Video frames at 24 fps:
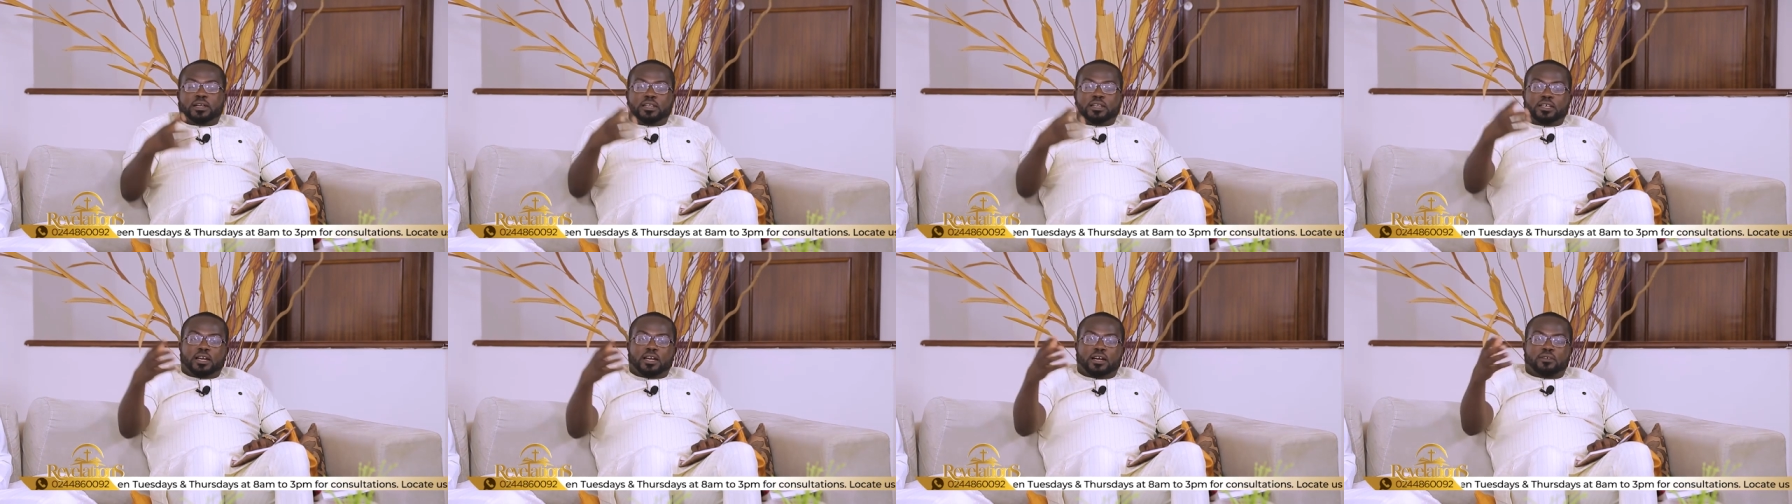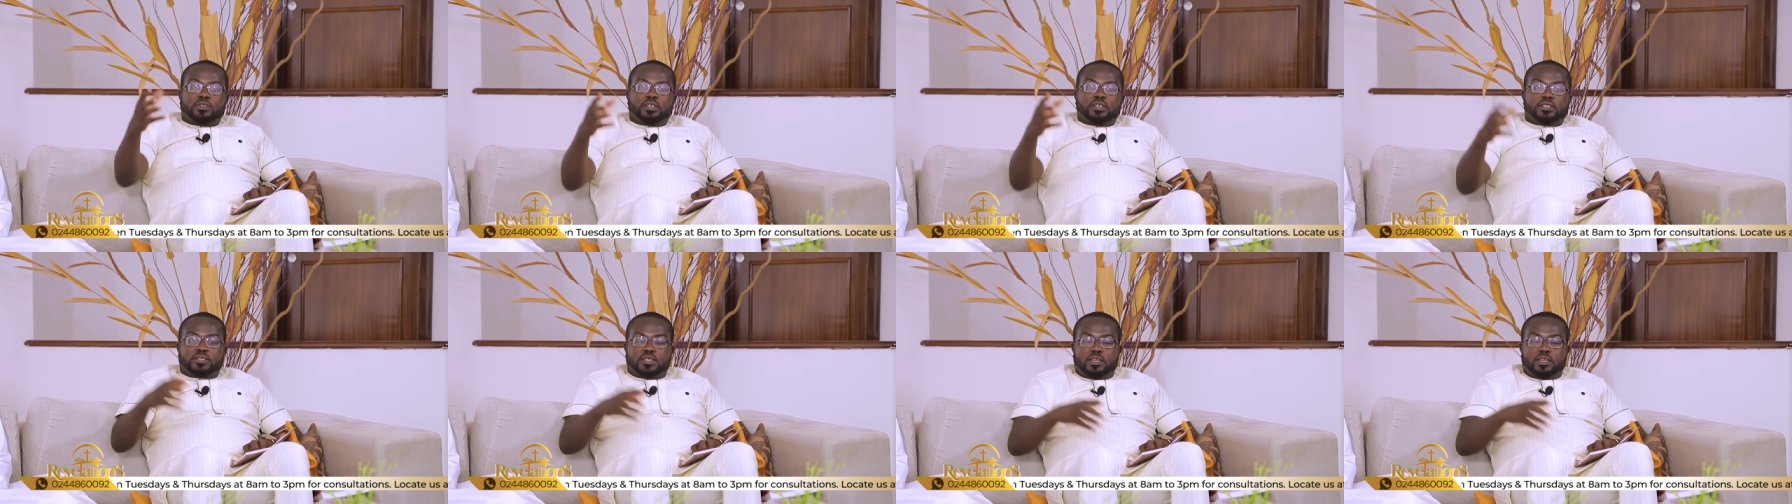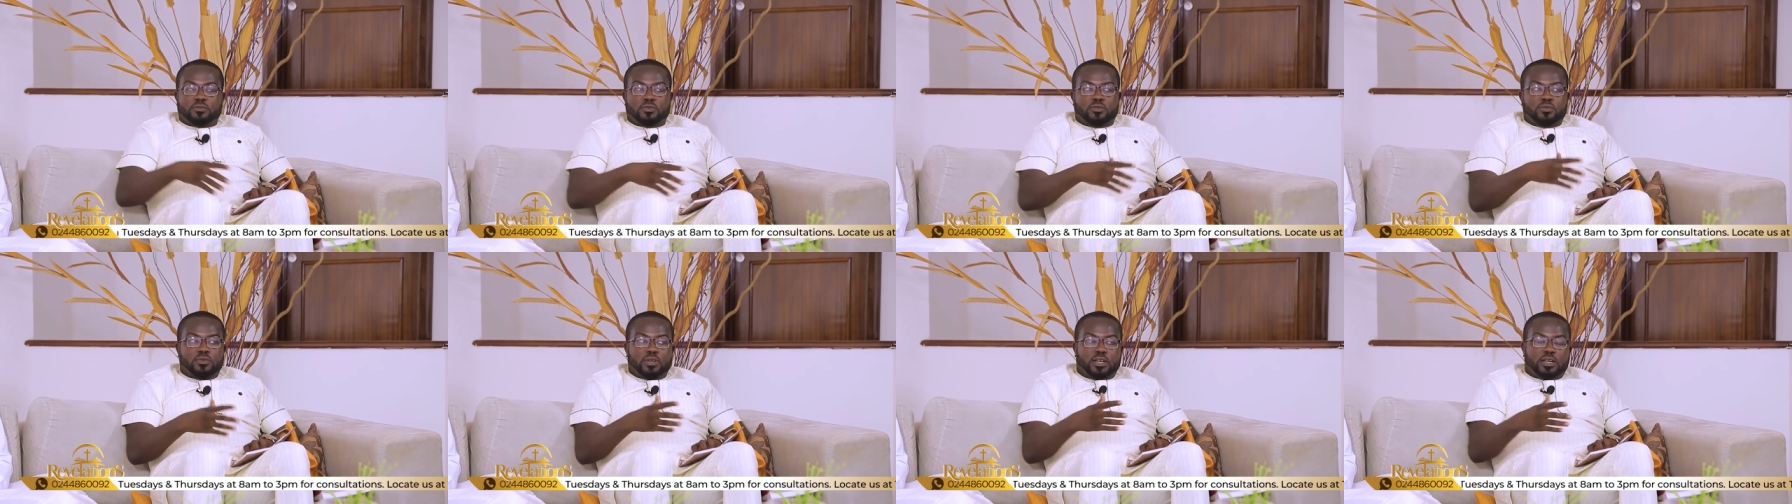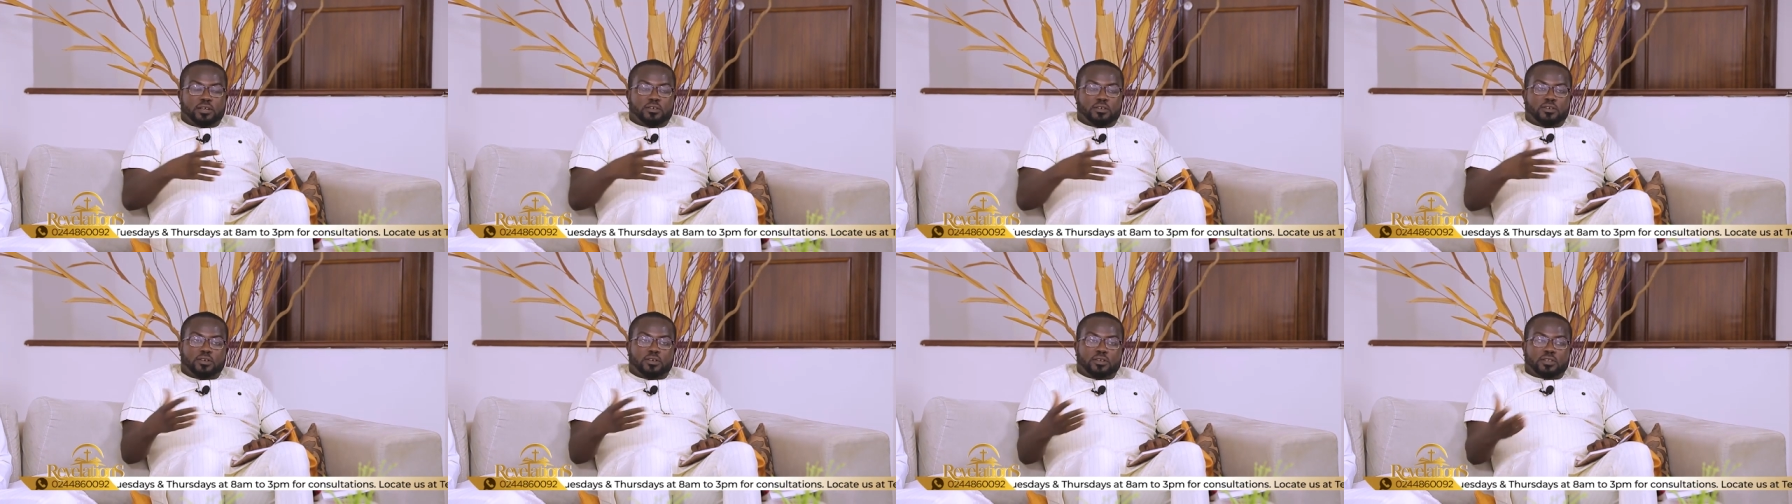they have the same goal
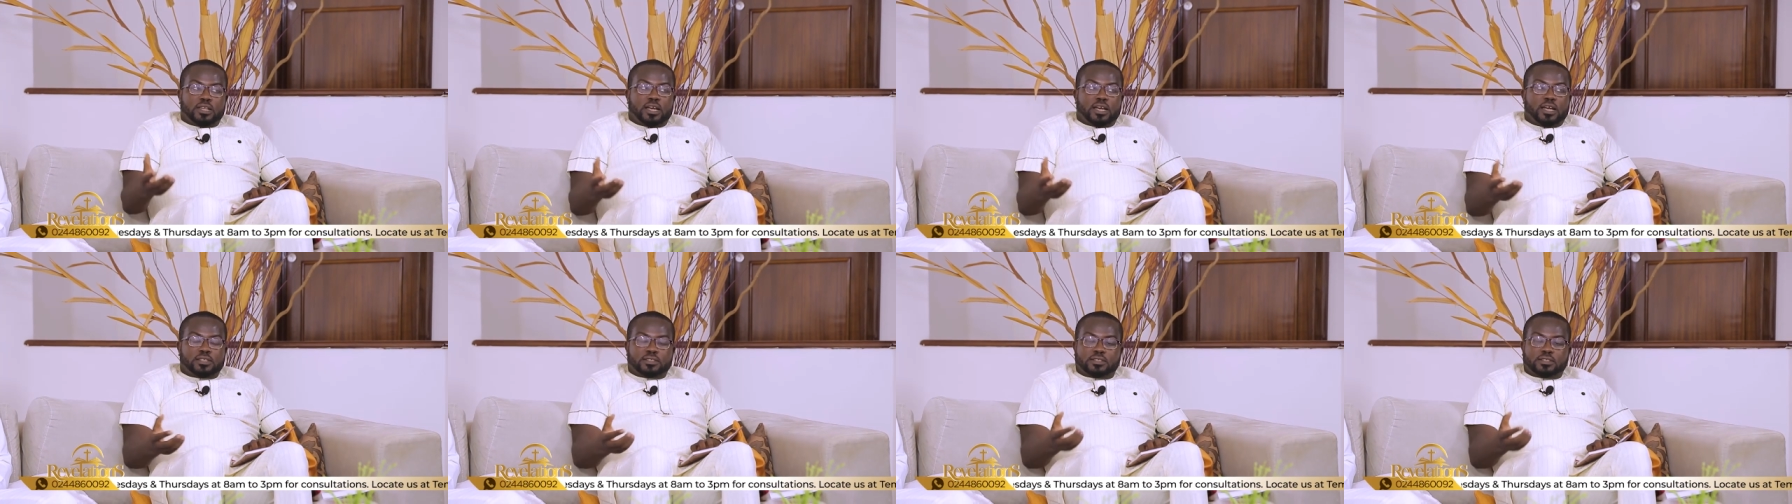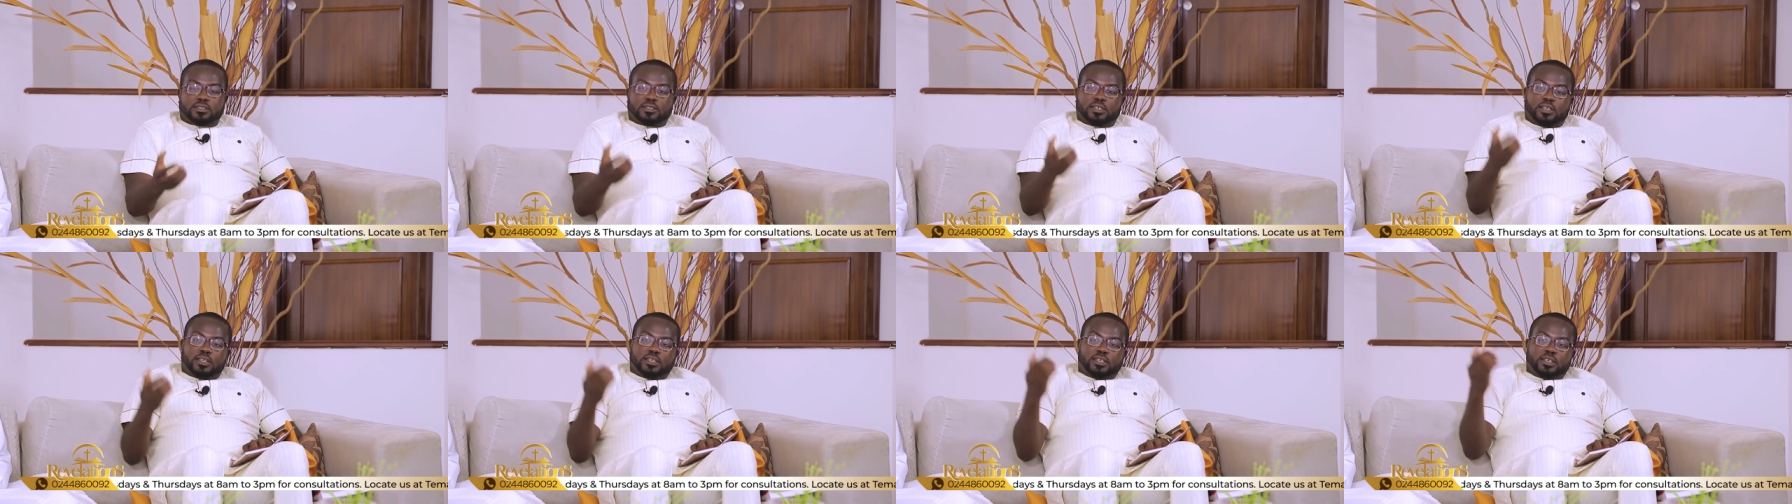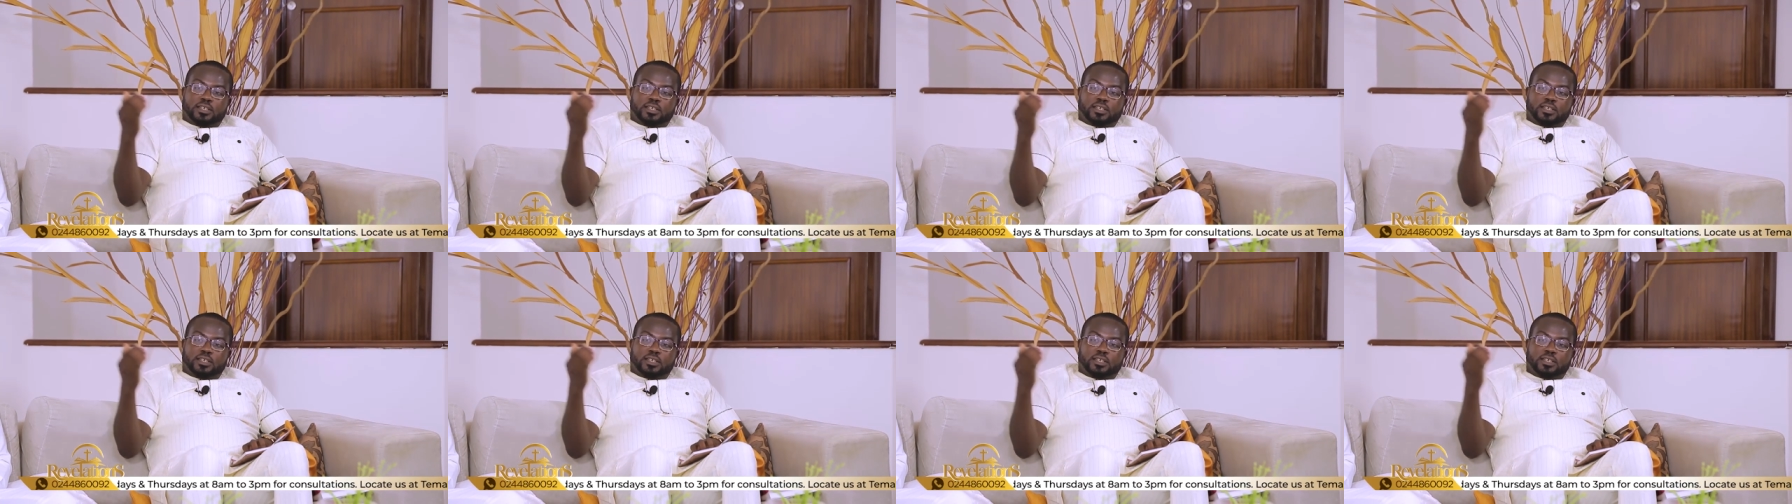and all that and then